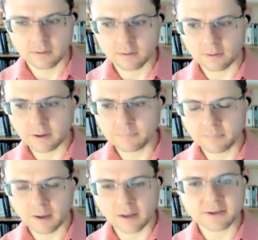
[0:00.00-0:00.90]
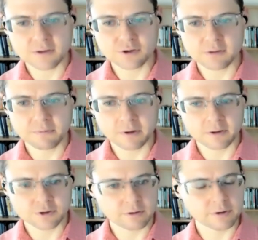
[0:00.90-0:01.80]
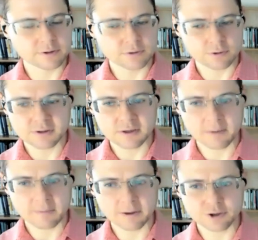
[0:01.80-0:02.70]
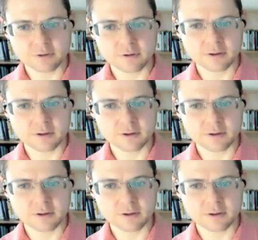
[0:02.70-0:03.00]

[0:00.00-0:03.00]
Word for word: Okay, I'll send you some free additional resources, as I mentioned,